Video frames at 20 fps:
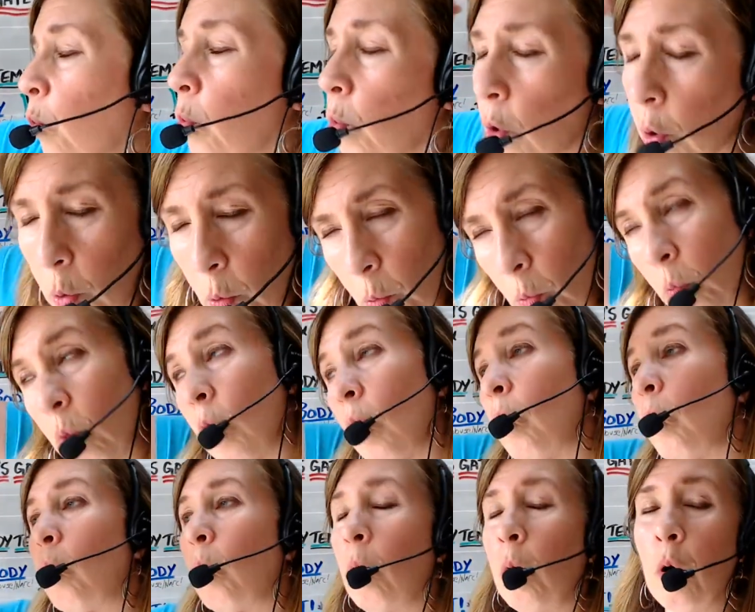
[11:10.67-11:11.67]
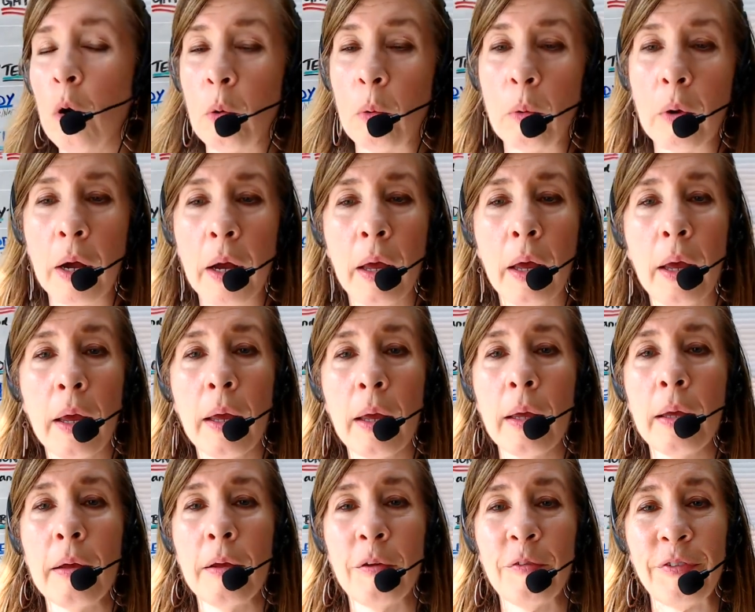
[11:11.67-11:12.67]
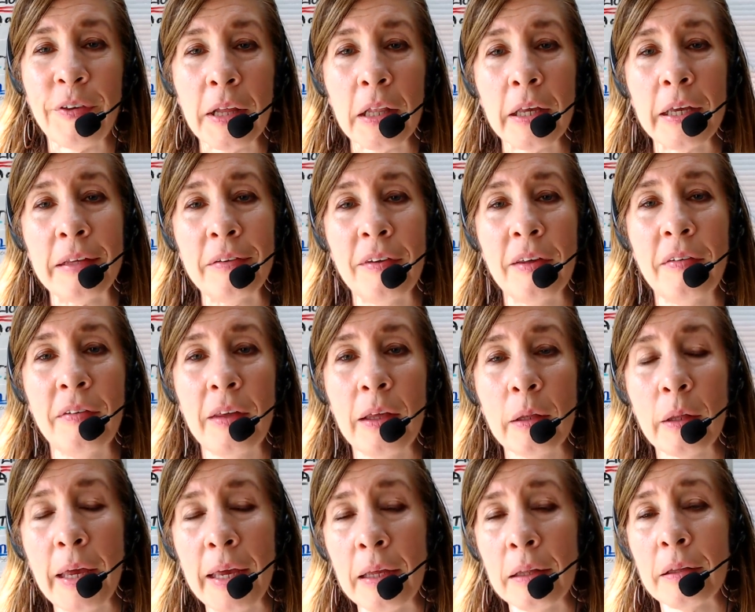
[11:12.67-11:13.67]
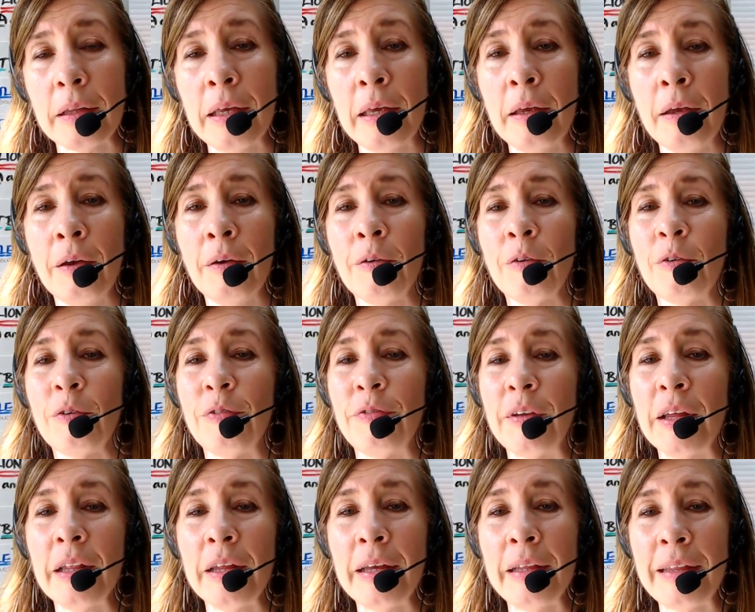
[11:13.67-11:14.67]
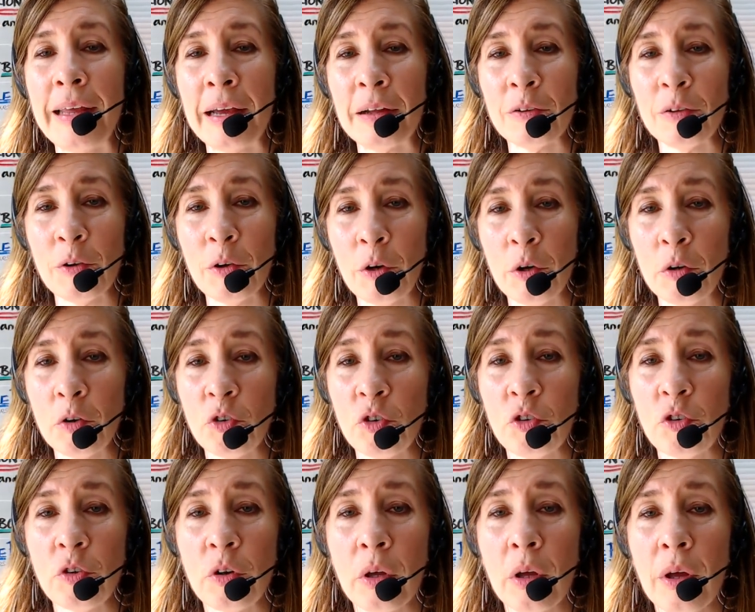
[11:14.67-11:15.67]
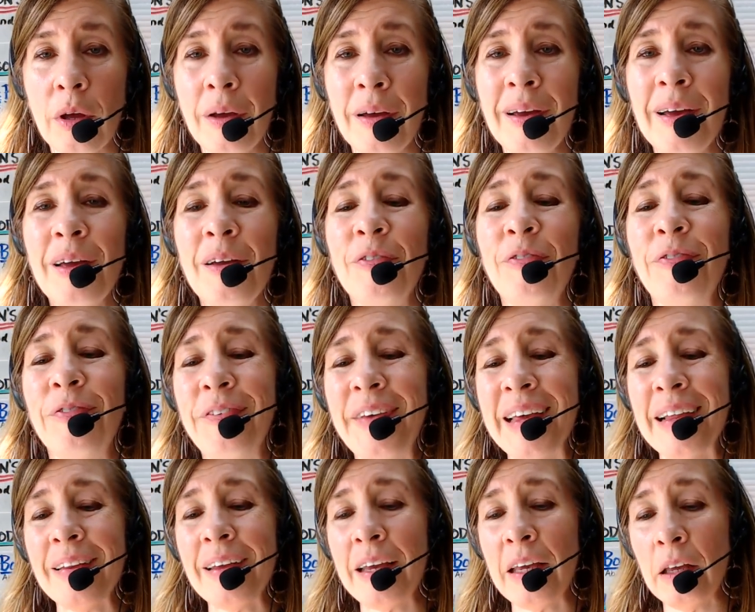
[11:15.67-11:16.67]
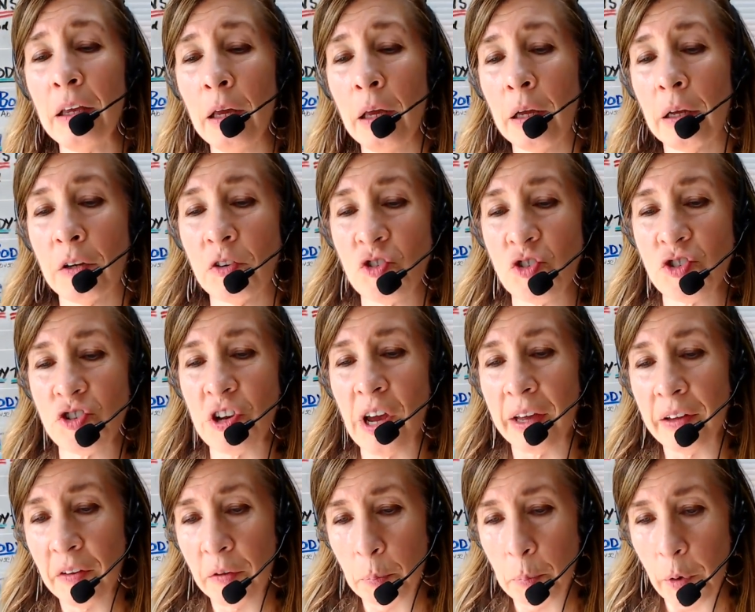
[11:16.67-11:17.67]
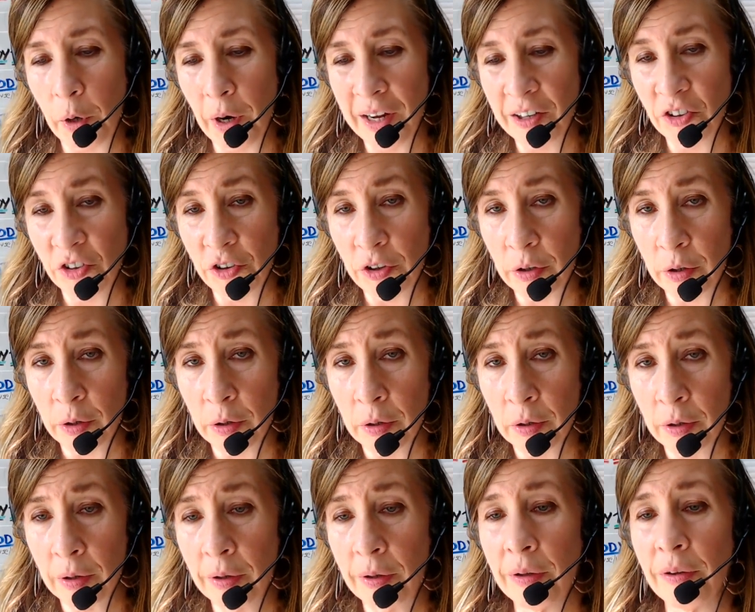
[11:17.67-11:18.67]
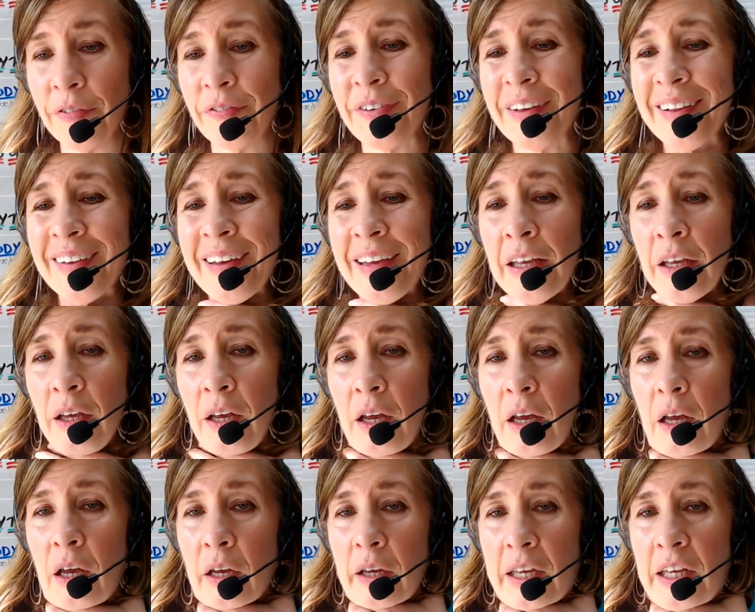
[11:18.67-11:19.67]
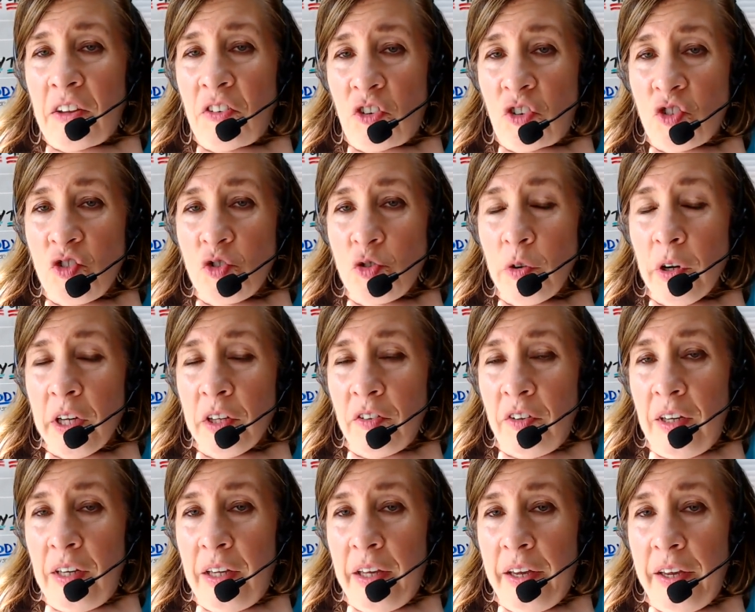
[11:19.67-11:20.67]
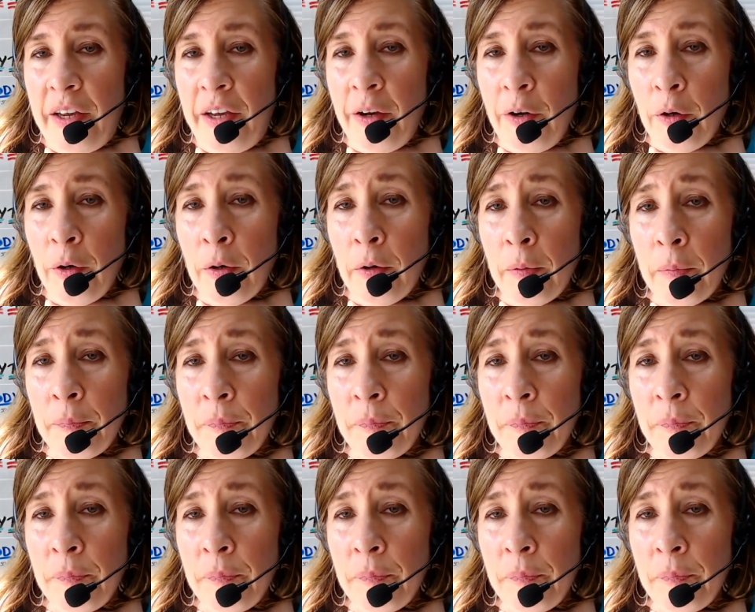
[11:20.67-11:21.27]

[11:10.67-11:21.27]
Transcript: woo, woo, woo. Feeling dizzy lately, feeling that lurch, feeling chest pressure, feeling constricted here,